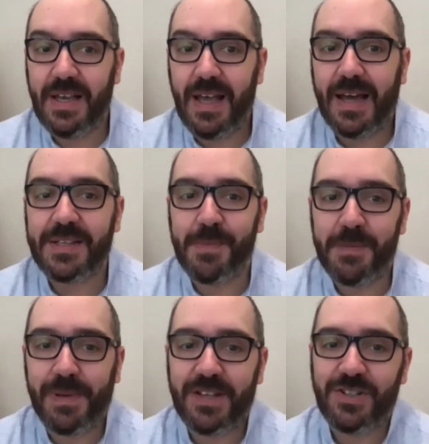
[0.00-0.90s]
and it's my
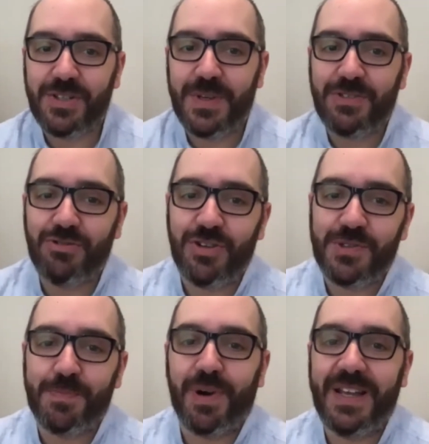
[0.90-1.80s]
pleasure to
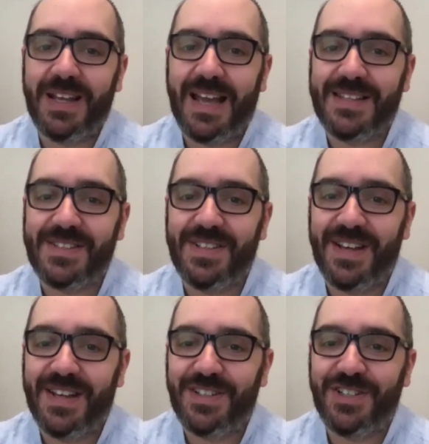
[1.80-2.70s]
introduce Bryan Hands
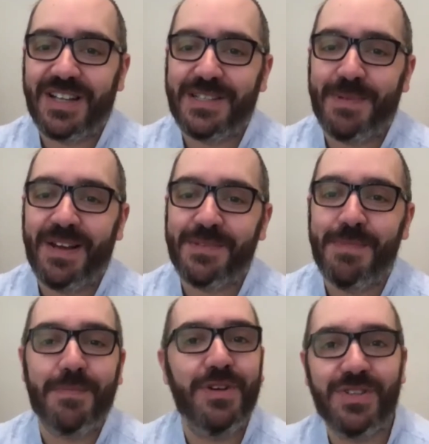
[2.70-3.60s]
today to chat about his
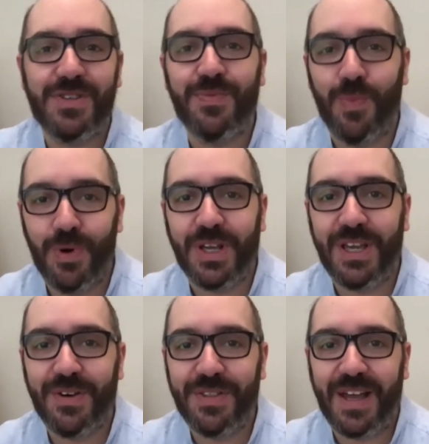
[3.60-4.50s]
memories of
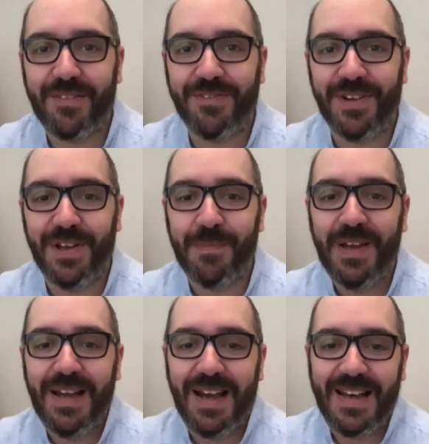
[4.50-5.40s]
working on that film.
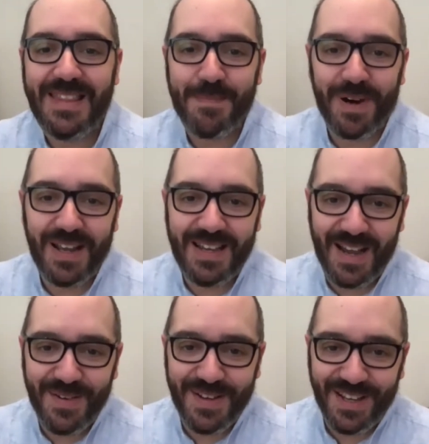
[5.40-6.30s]
Hi there, Bryan.
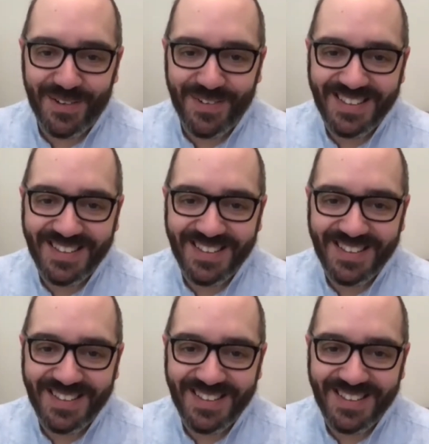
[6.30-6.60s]
How are you?